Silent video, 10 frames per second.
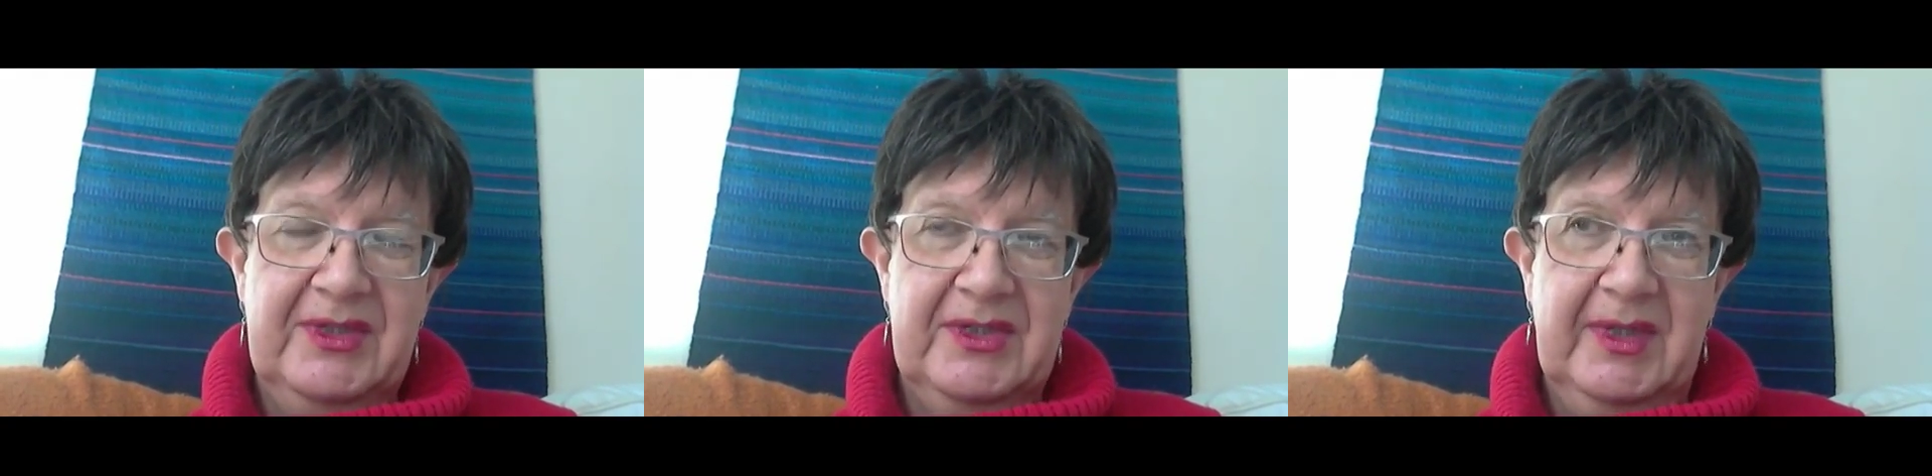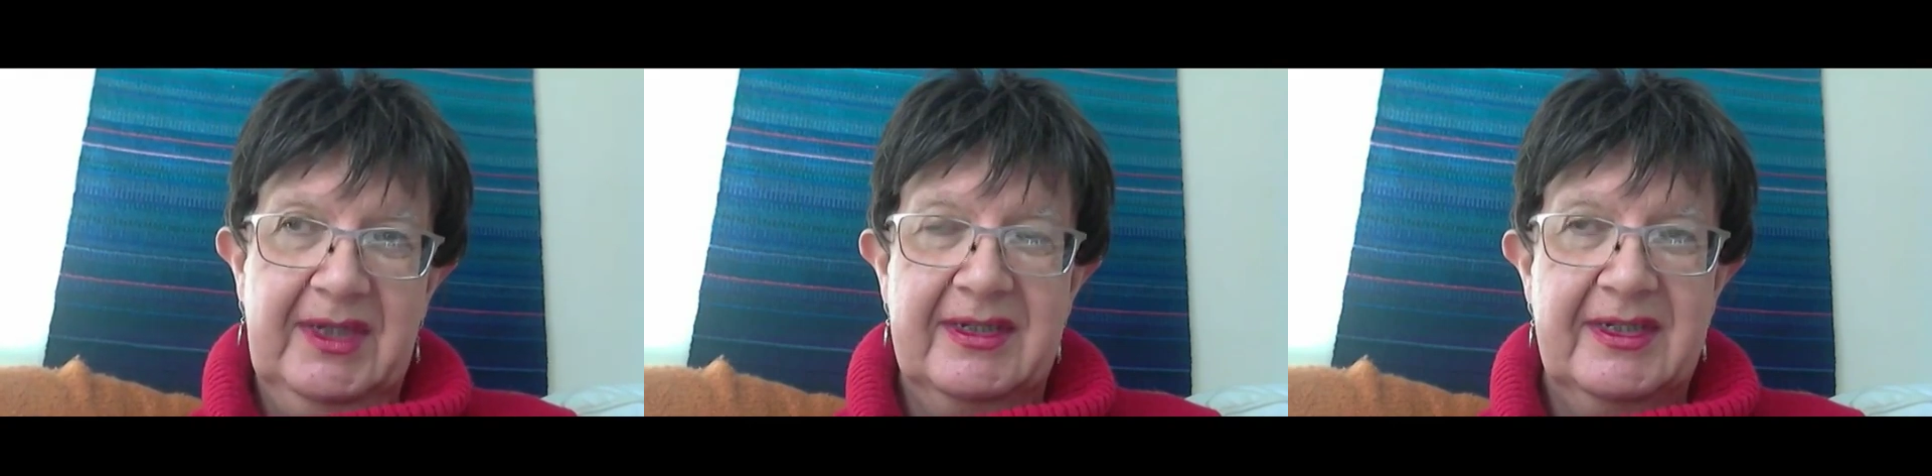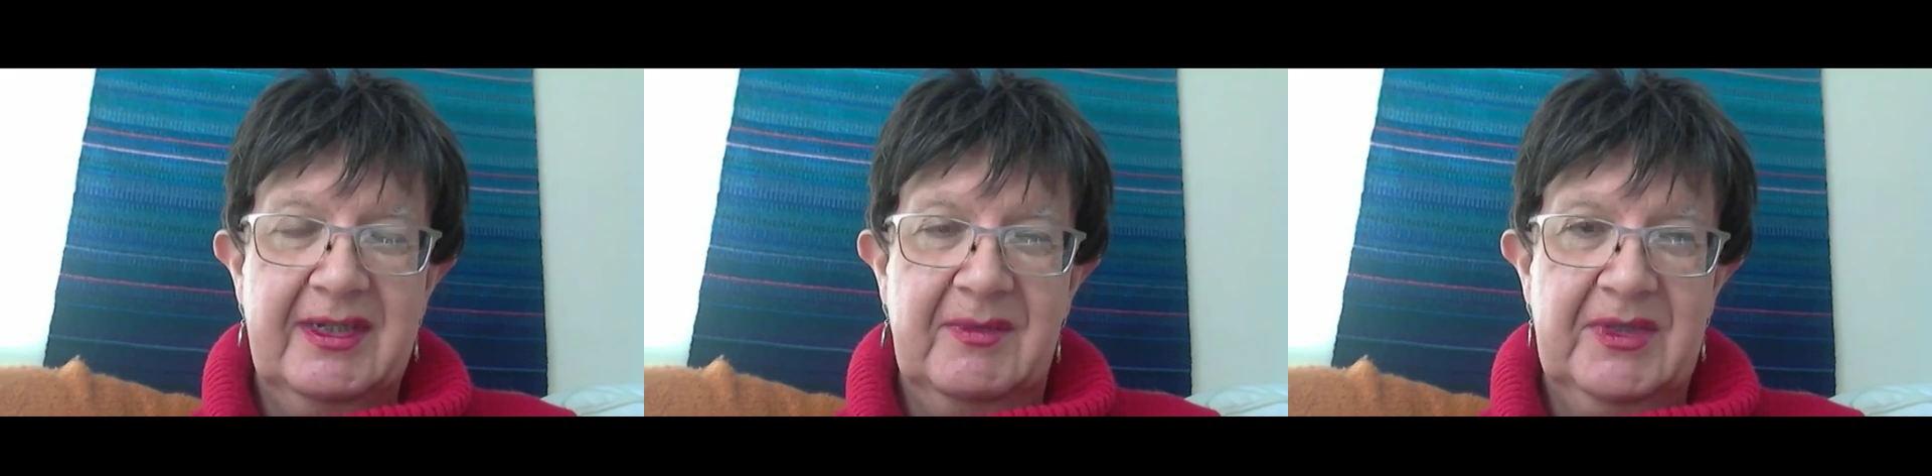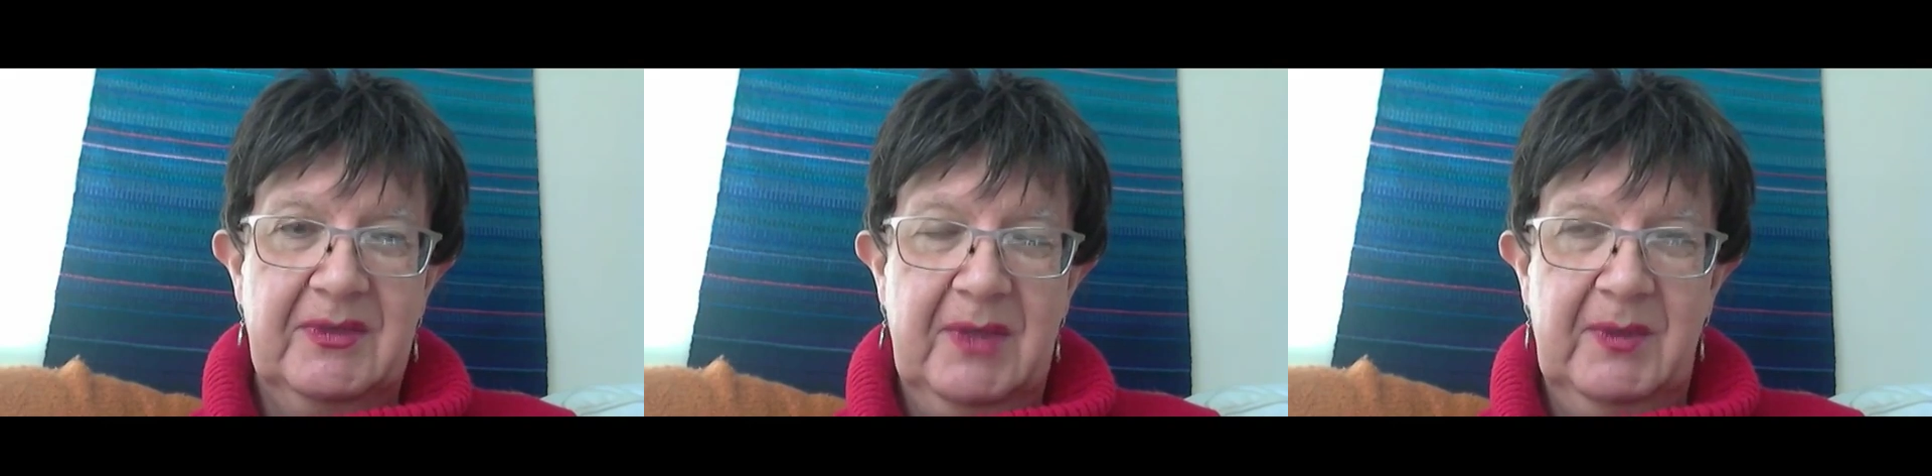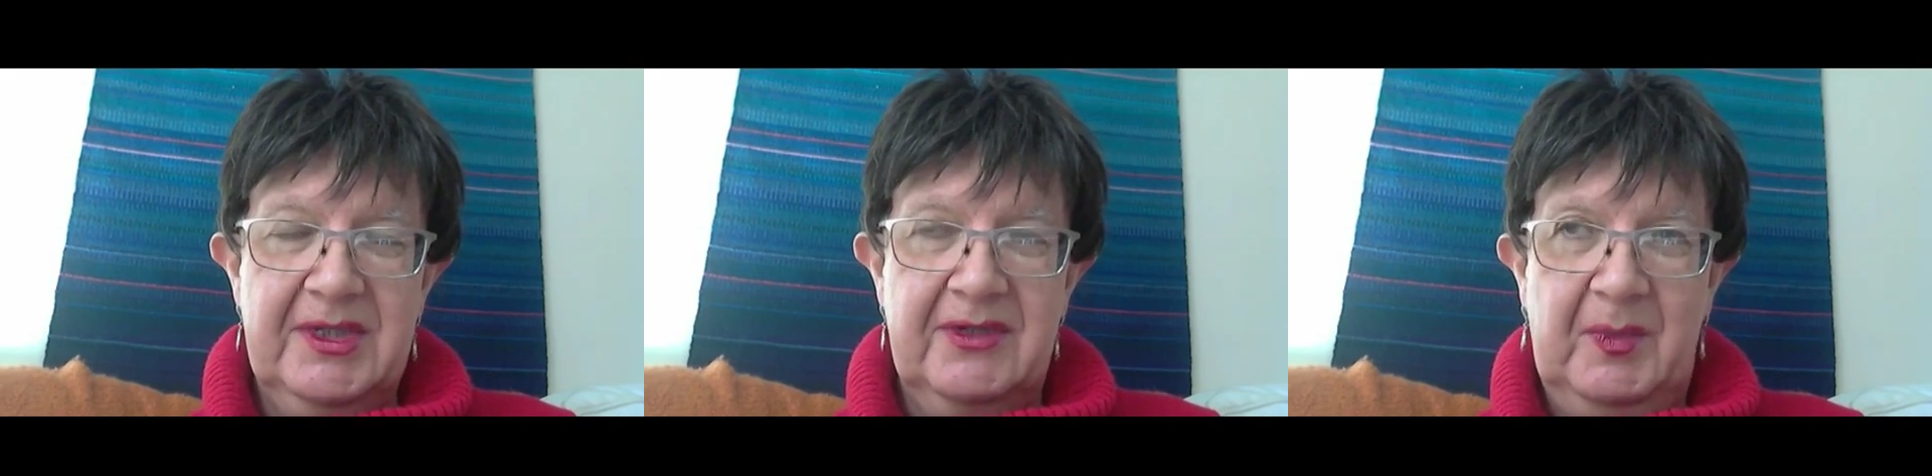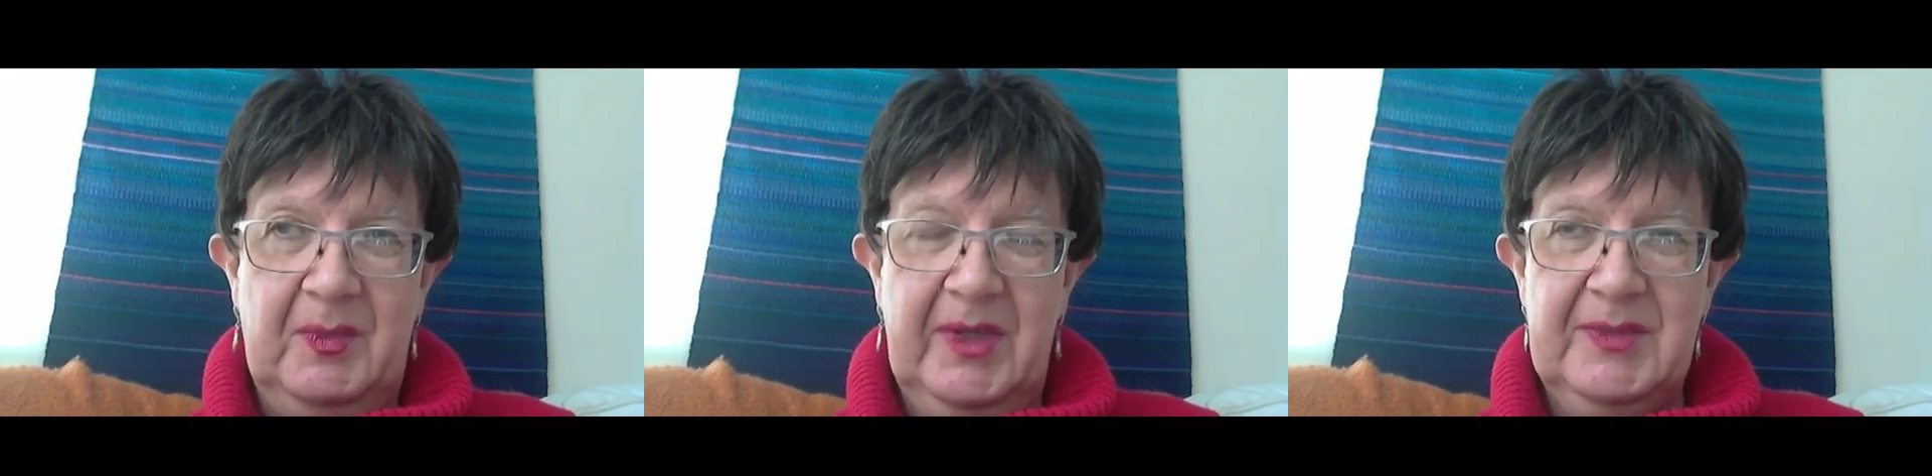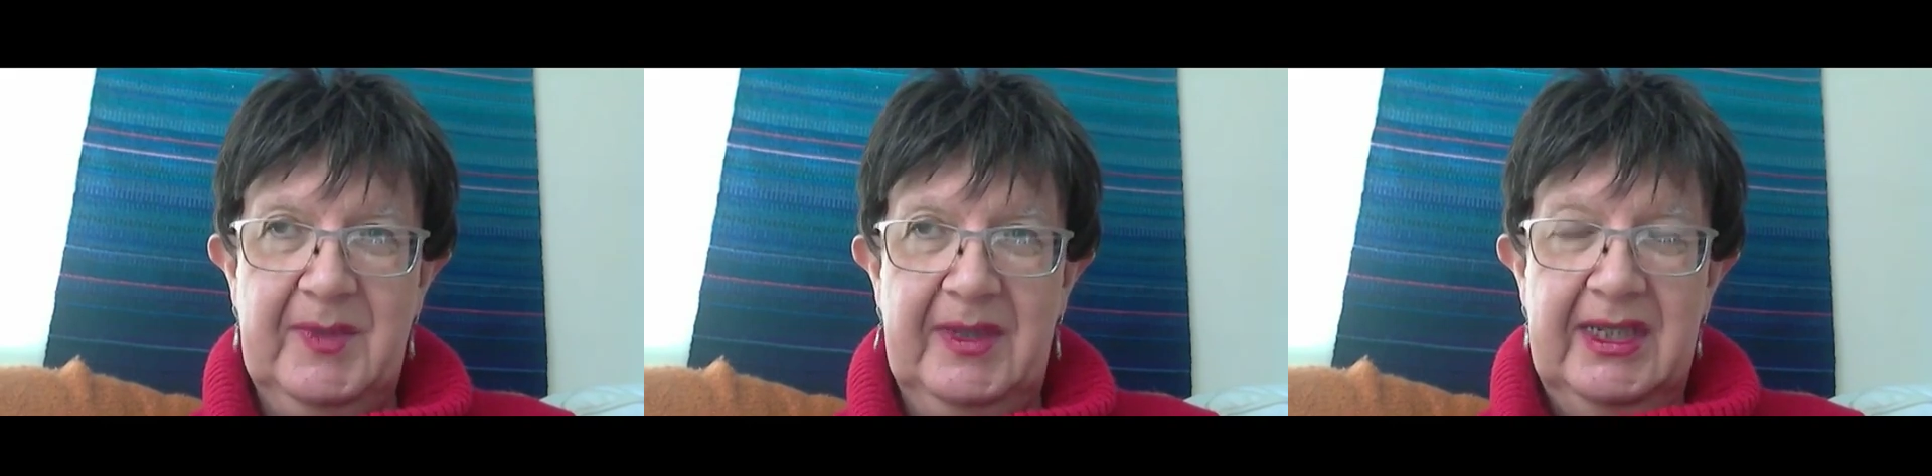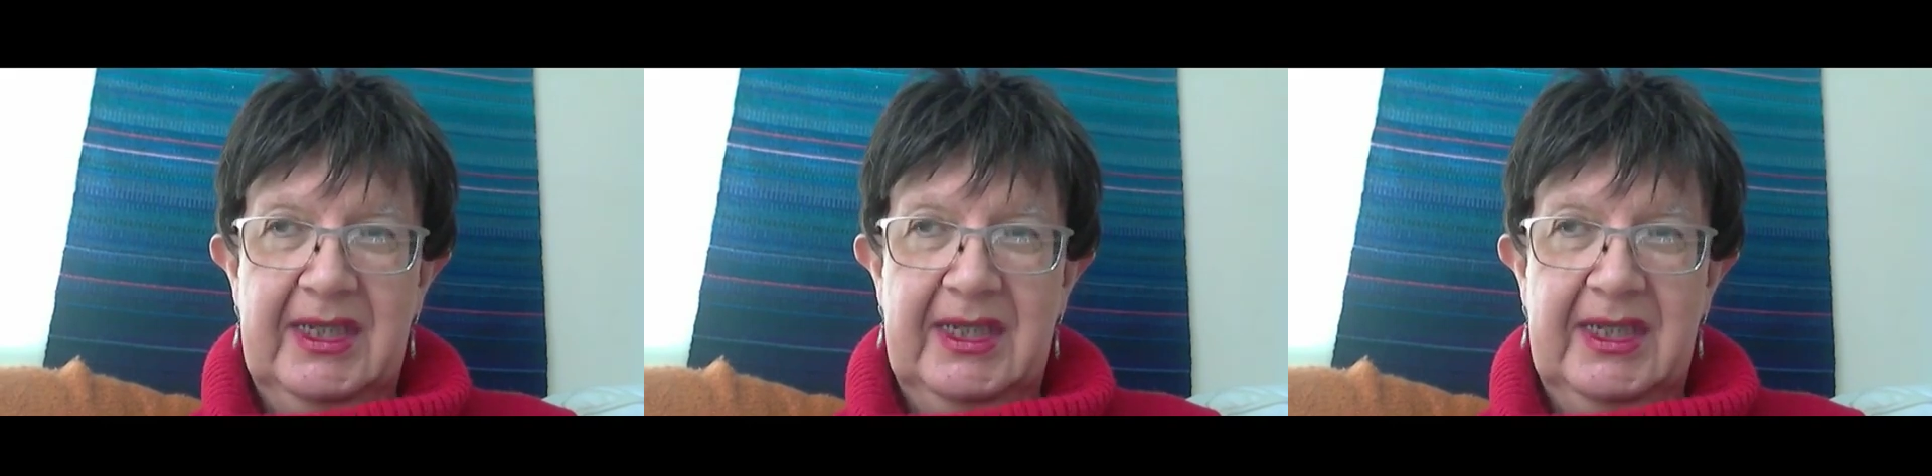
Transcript: to it in terms of the way in which it operates. But